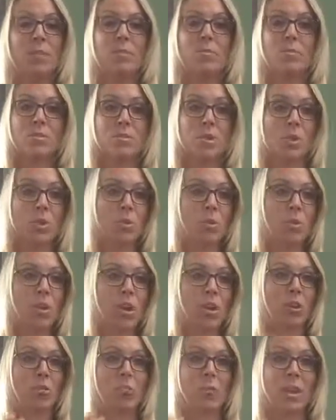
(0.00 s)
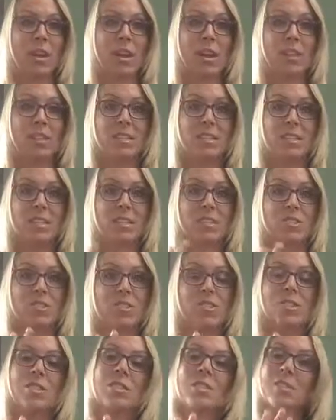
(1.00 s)
So a great idea is
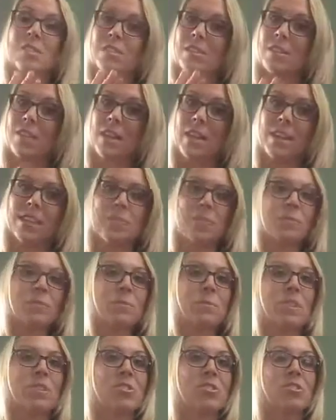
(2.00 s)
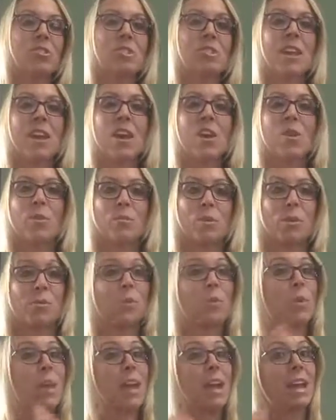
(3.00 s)
to just take those pictures down, put
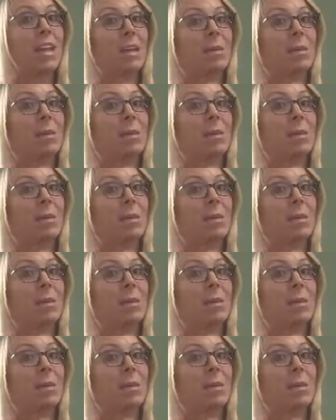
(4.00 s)
them away,